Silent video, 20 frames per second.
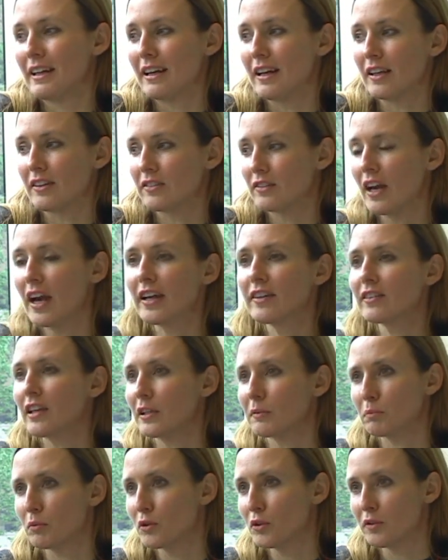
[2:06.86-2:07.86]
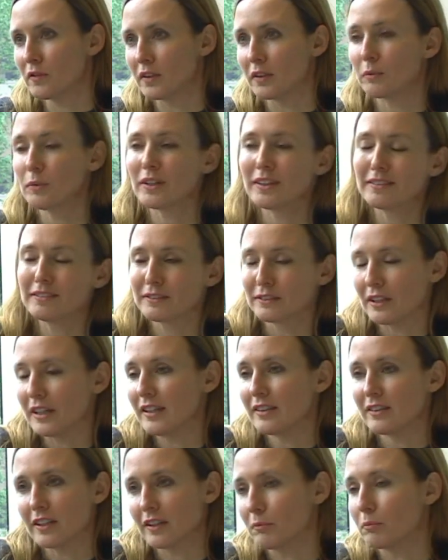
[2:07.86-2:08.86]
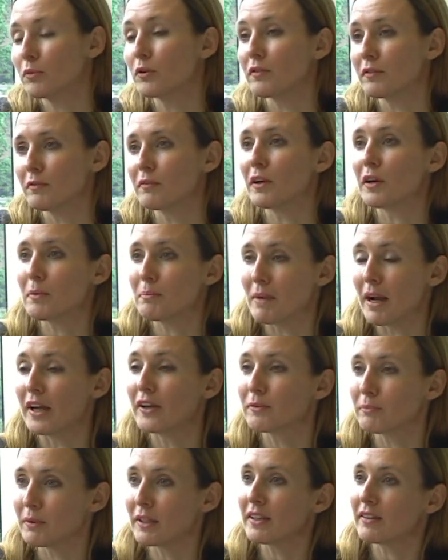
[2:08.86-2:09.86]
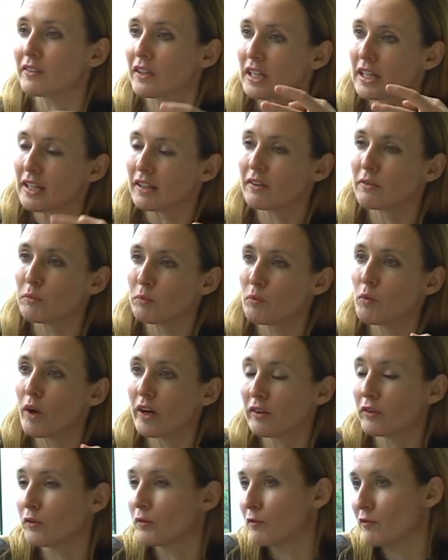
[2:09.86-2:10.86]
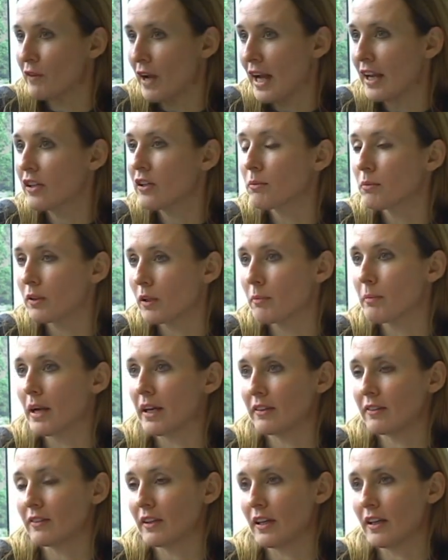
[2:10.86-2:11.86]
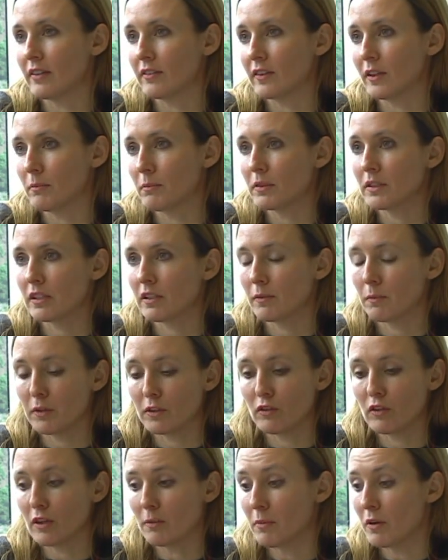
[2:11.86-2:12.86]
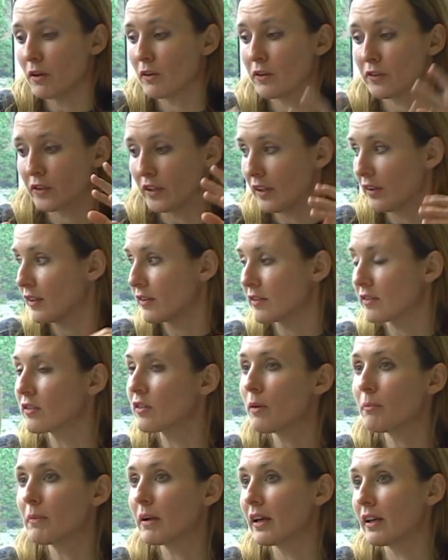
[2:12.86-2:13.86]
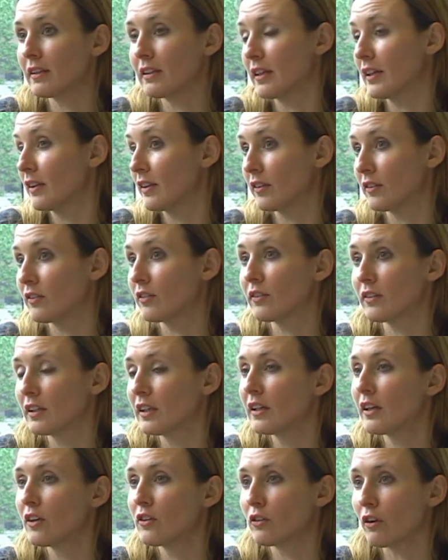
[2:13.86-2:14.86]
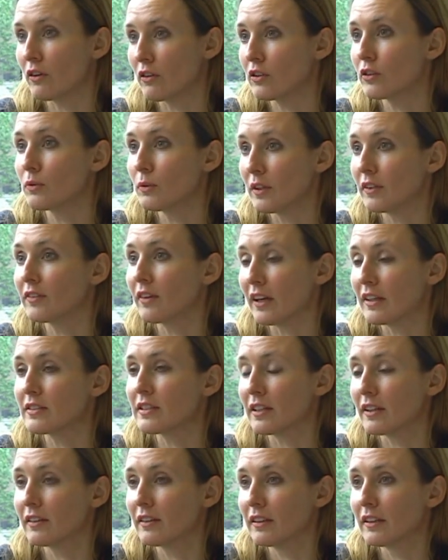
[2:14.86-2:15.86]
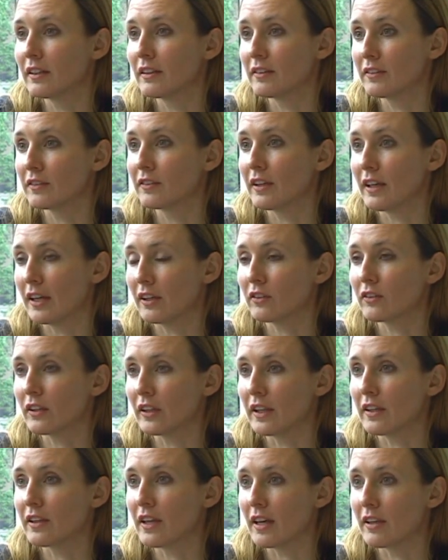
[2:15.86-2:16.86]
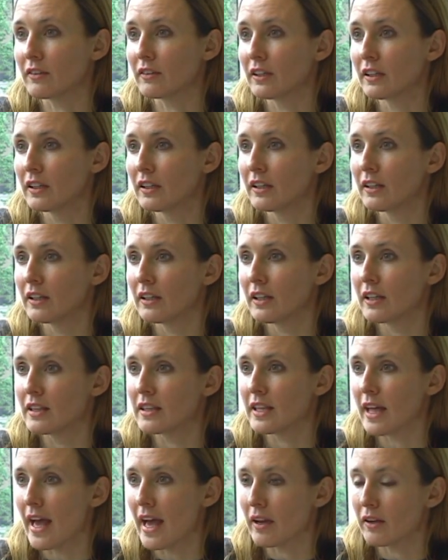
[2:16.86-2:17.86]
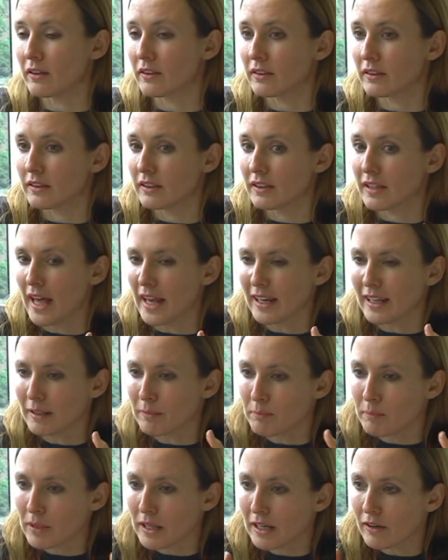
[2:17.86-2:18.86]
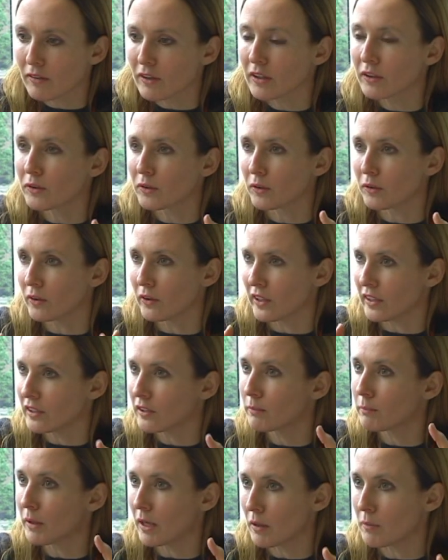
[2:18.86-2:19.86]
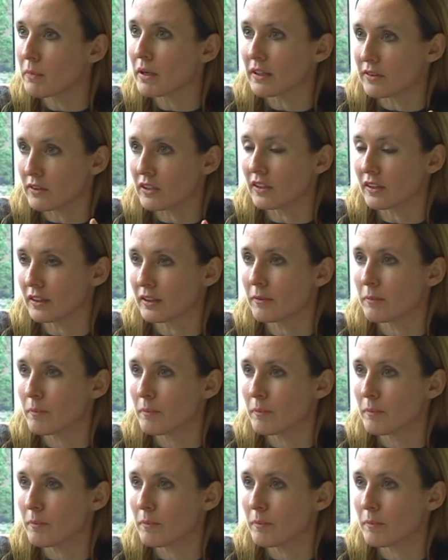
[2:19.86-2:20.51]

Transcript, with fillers: uh, science has proven, well, science hasn't proven very much, but it's it, what is valuable about science and participatory democracy, and this is not my idea, this is John Dewey's idea, is actually that that, that empirical experimenting